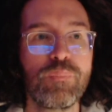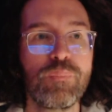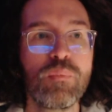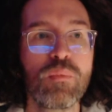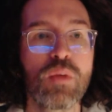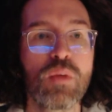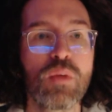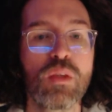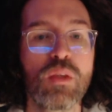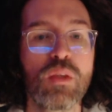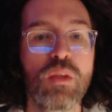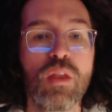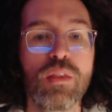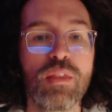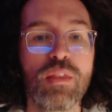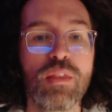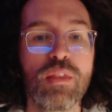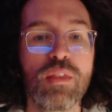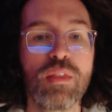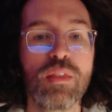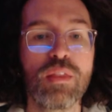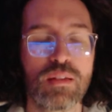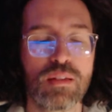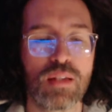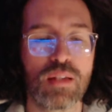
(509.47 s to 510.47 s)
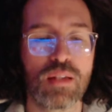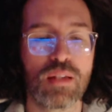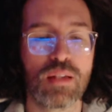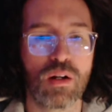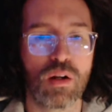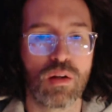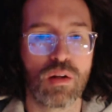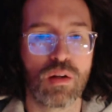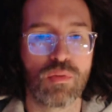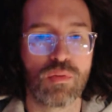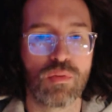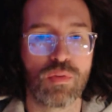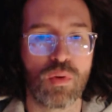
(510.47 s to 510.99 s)
the things that are
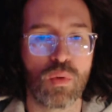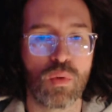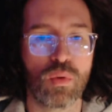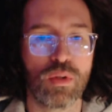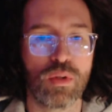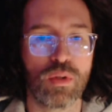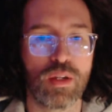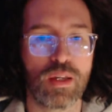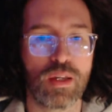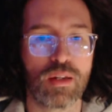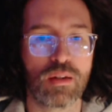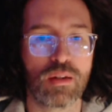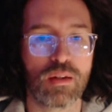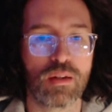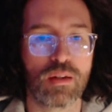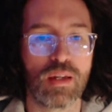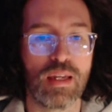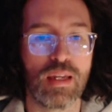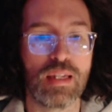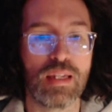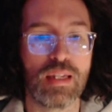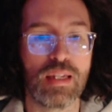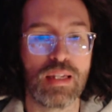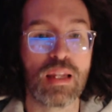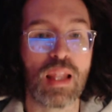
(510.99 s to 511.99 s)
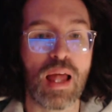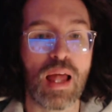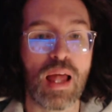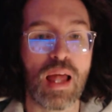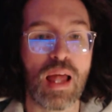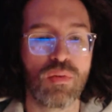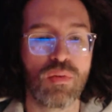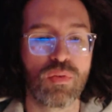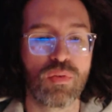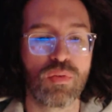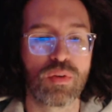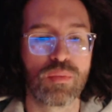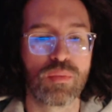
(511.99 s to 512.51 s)
unfolding in the
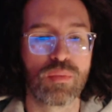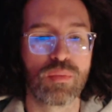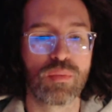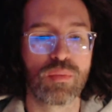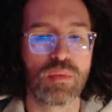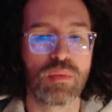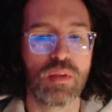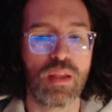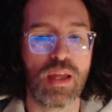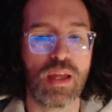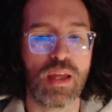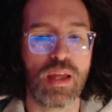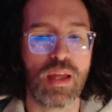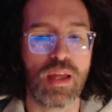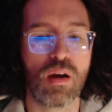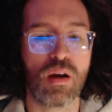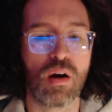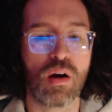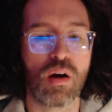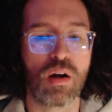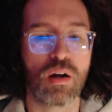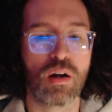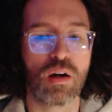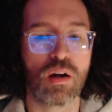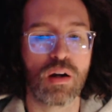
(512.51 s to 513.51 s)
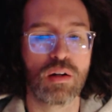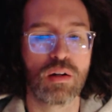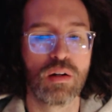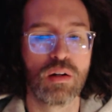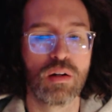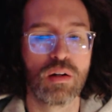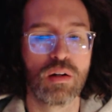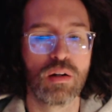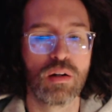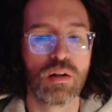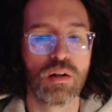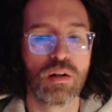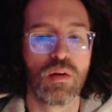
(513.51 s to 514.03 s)
life. They are
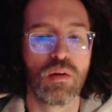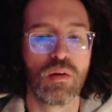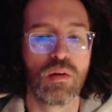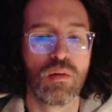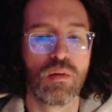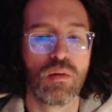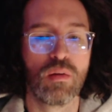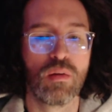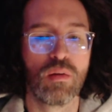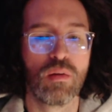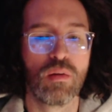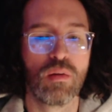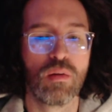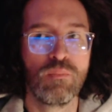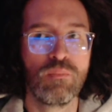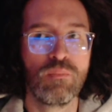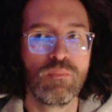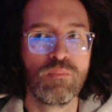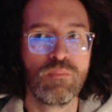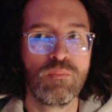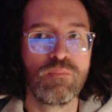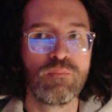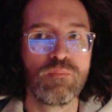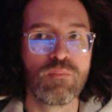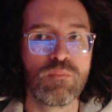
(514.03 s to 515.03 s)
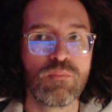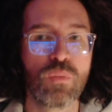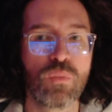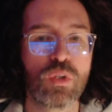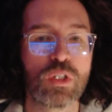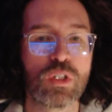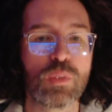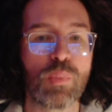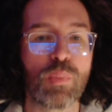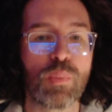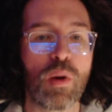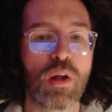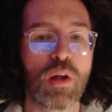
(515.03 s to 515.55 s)

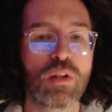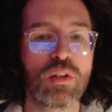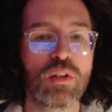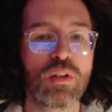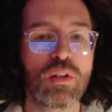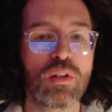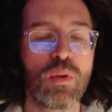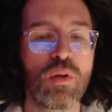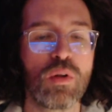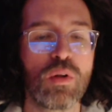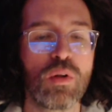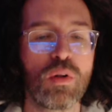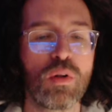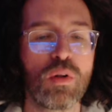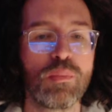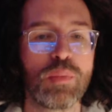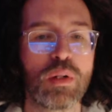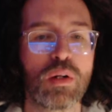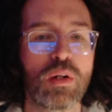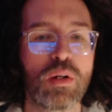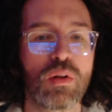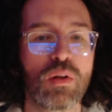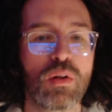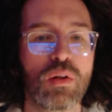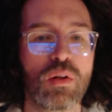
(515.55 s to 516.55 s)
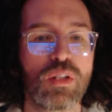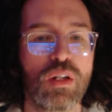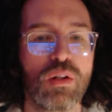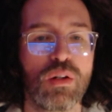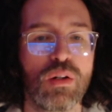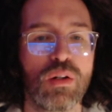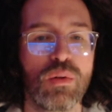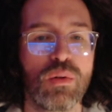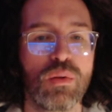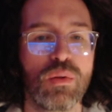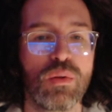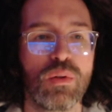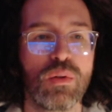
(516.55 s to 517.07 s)
responsible, but
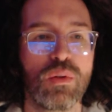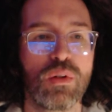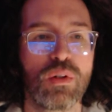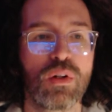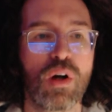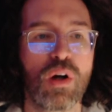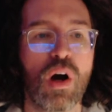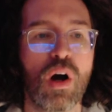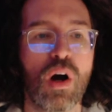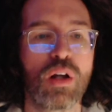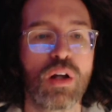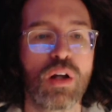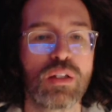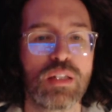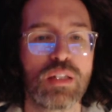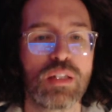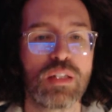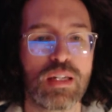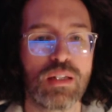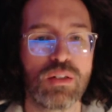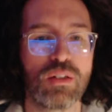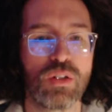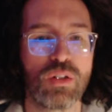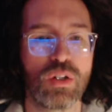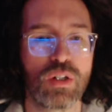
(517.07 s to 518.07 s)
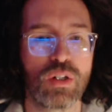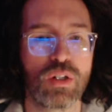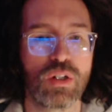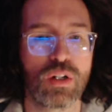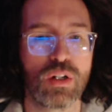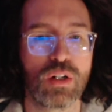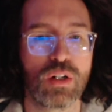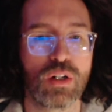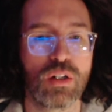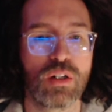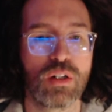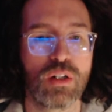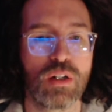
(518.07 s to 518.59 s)
also causing it to
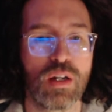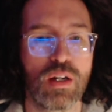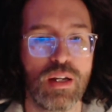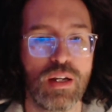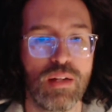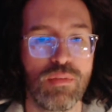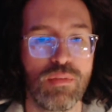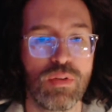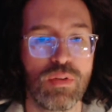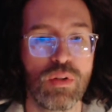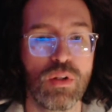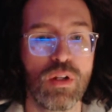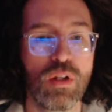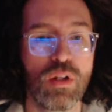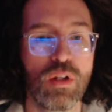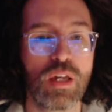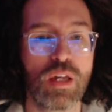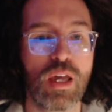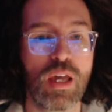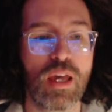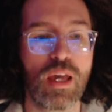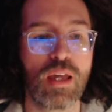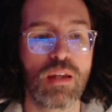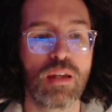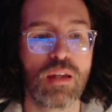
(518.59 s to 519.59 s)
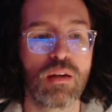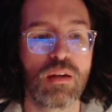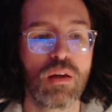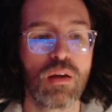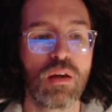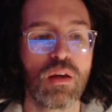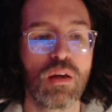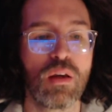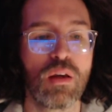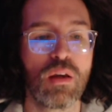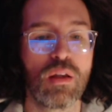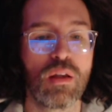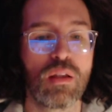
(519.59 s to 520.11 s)
occur. And if you look at
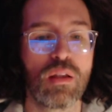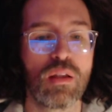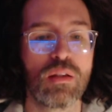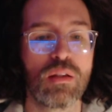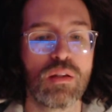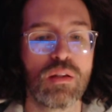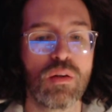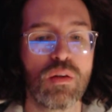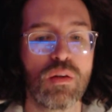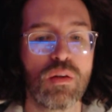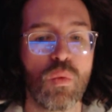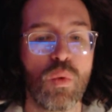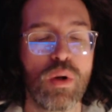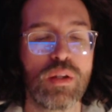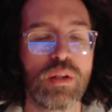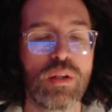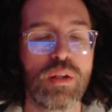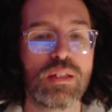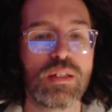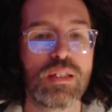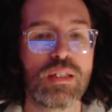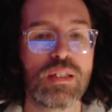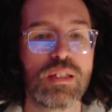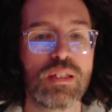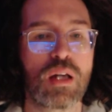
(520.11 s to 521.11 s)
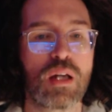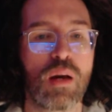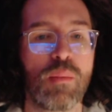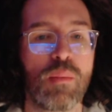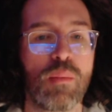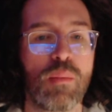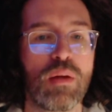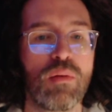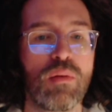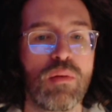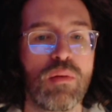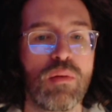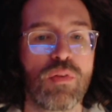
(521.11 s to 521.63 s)
where this is
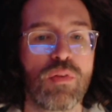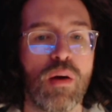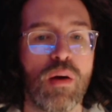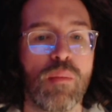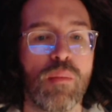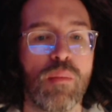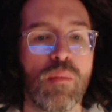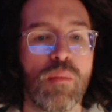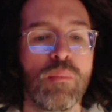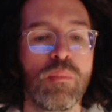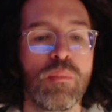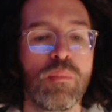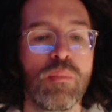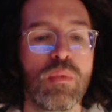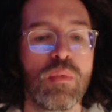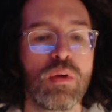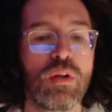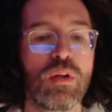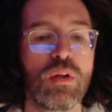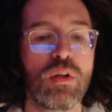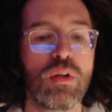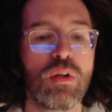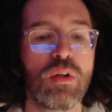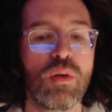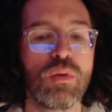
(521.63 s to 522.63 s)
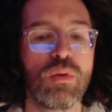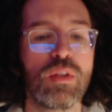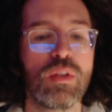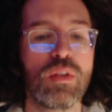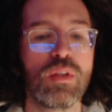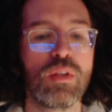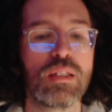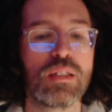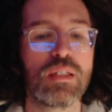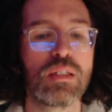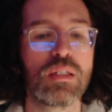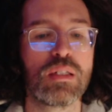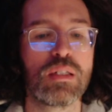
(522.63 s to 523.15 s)
coming from,
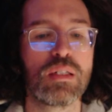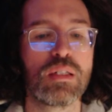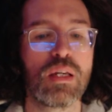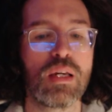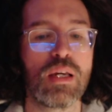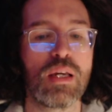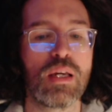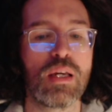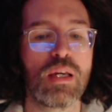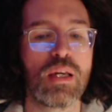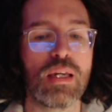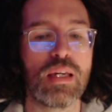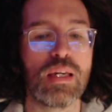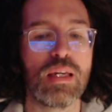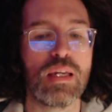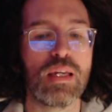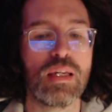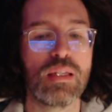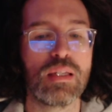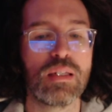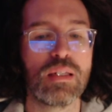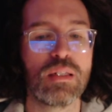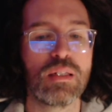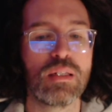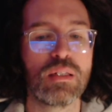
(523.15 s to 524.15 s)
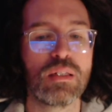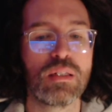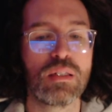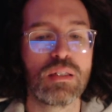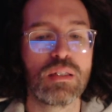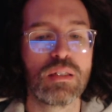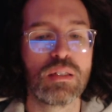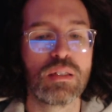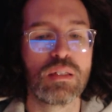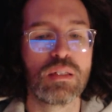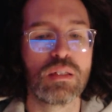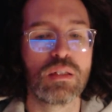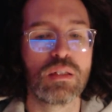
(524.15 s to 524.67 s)
this is